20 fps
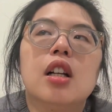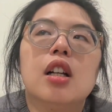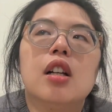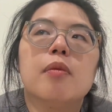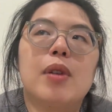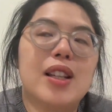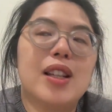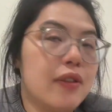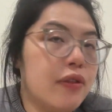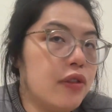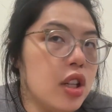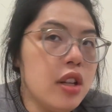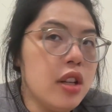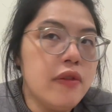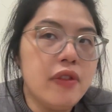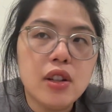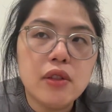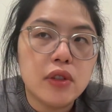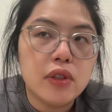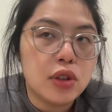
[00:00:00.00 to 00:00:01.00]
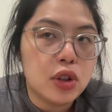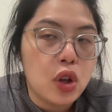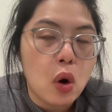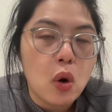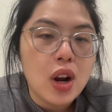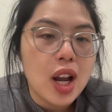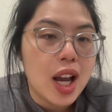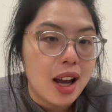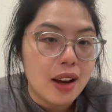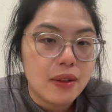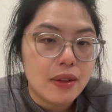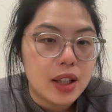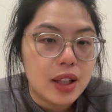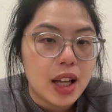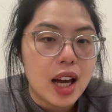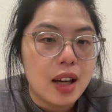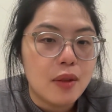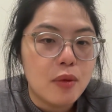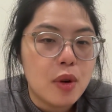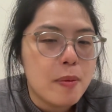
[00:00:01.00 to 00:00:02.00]
But if even if you don't have
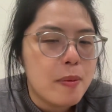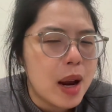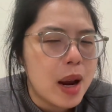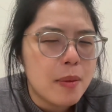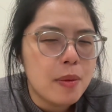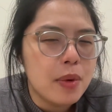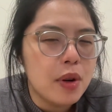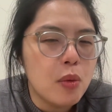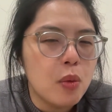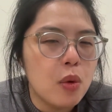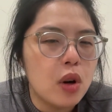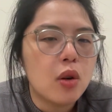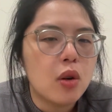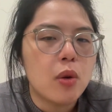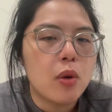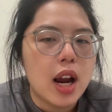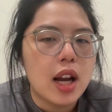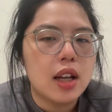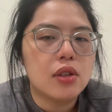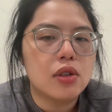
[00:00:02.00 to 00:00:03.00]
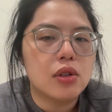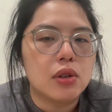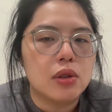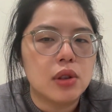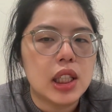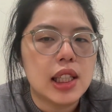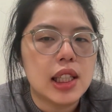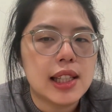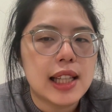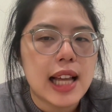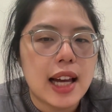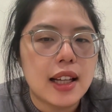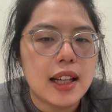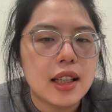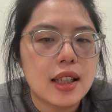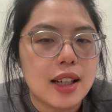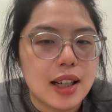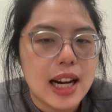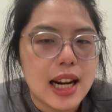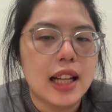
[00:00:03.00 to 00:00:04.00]
that, remember what grounds you is that
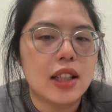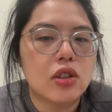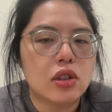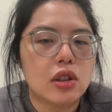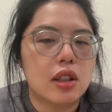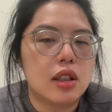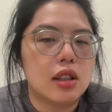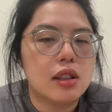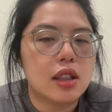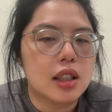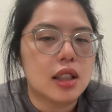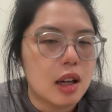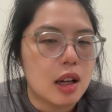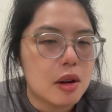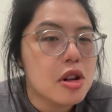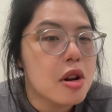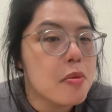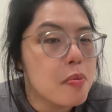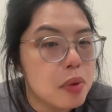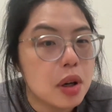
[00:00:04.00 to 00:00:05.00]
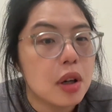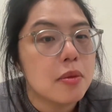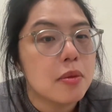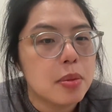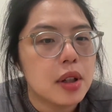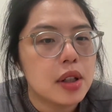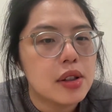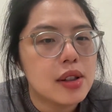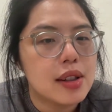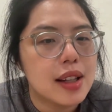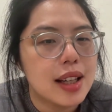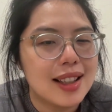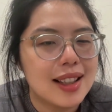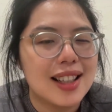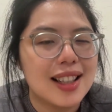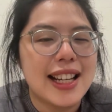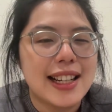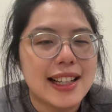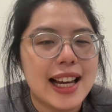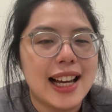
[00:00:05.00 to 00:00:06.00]
connection and the purpose and
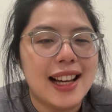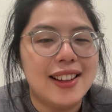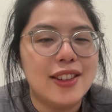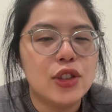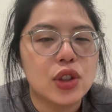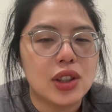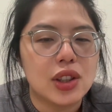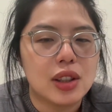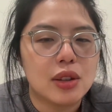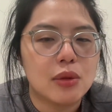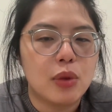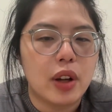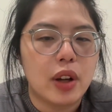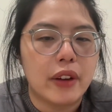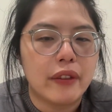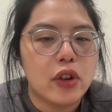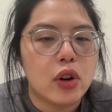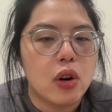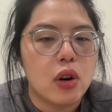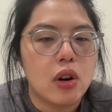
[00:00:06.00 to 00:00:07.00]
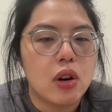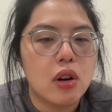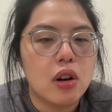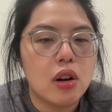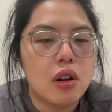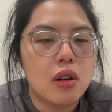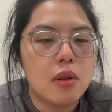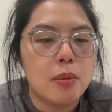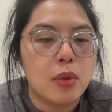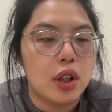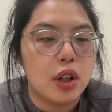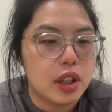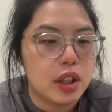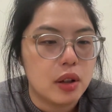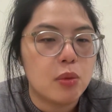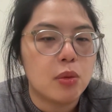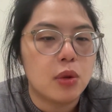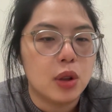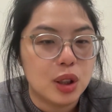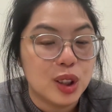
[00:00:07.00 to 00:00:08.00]
the intention with your body
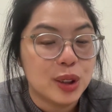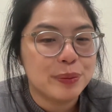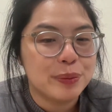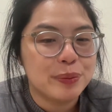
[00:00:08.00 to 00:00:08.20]
of work.